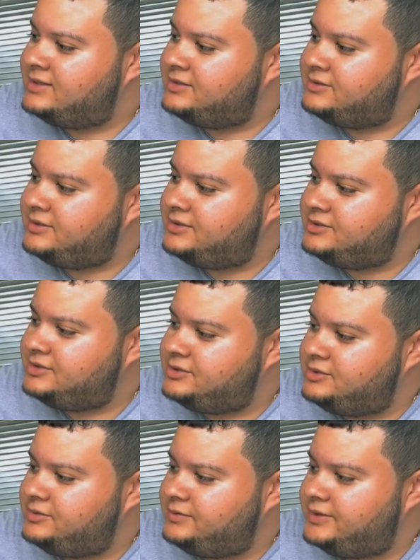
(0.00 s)
So I'll just
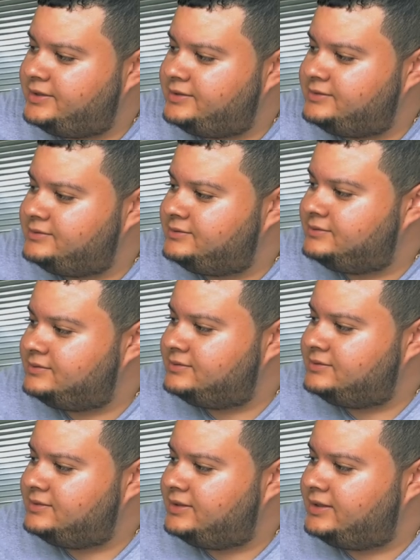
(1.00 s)
go around
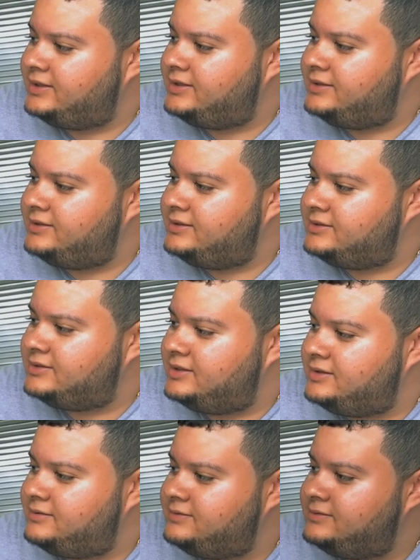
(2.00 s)
and cut these
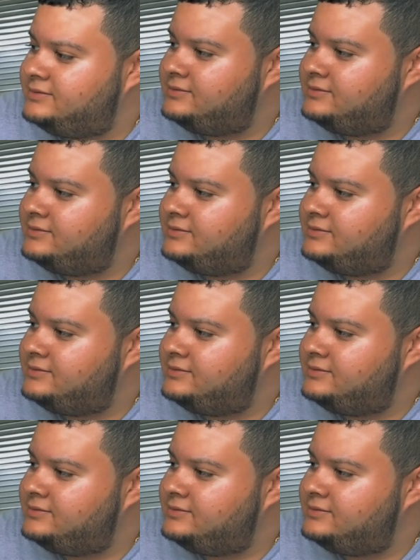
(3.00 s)
off.